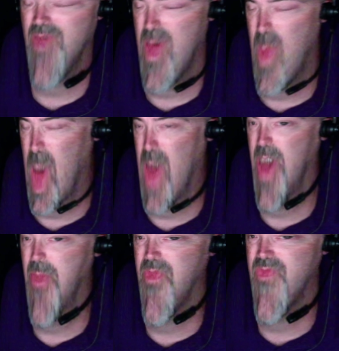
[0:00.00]

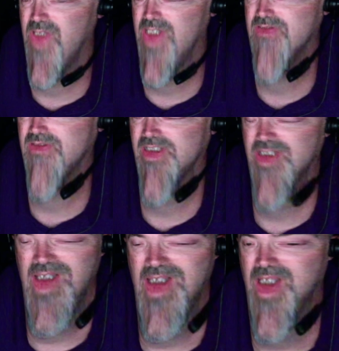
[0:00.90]
quickly, precisely,
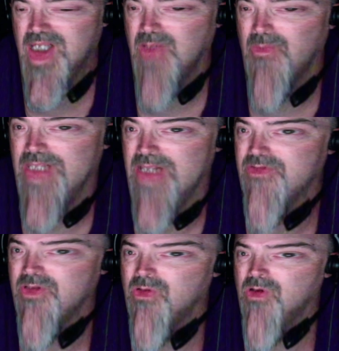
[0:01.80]
and without
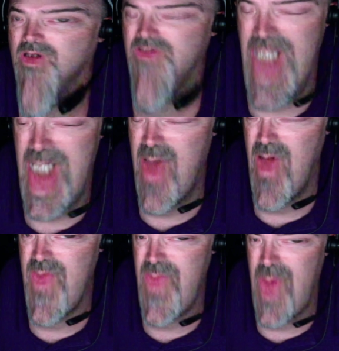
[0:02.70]
no cost, any cost at